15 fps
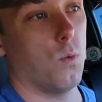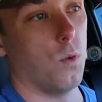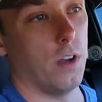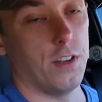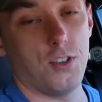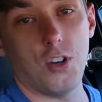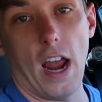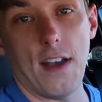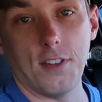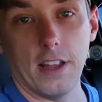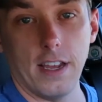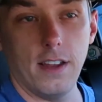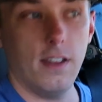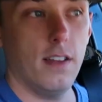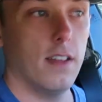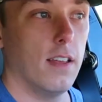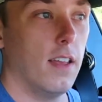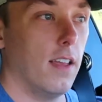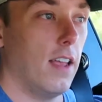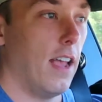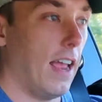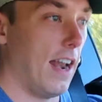was traveling
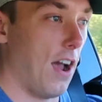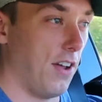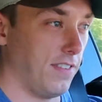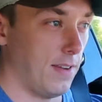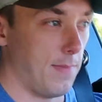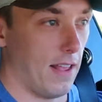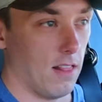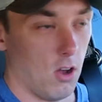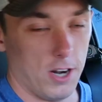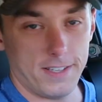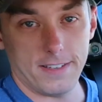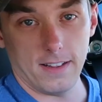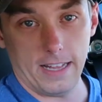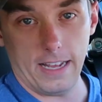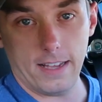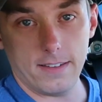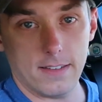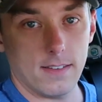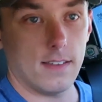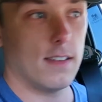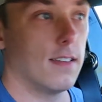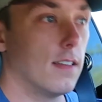and I was in my Lotus Elise
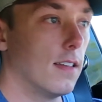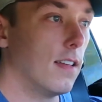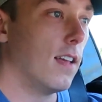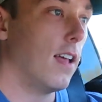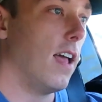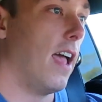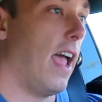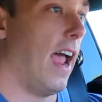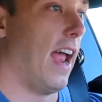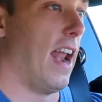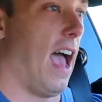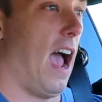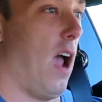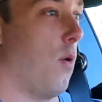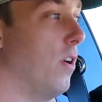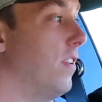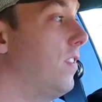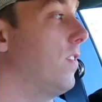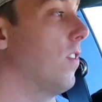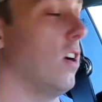and I was